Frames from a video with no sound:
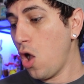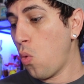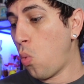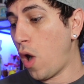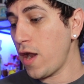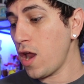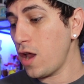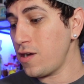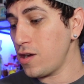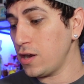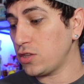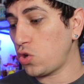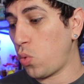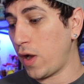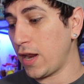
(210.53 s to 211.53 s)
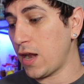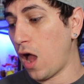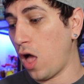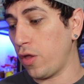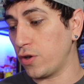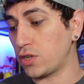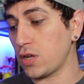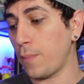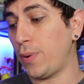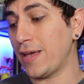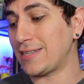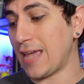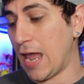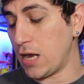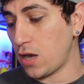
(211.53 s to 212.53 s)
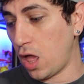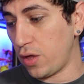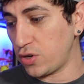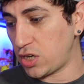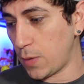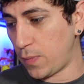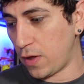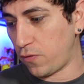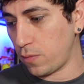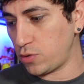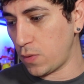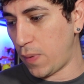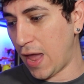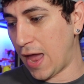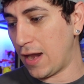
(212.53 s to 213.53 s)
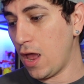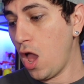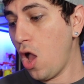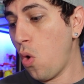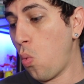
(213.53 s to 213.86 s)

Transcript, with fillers: $120 plus $8 shipping from Japan,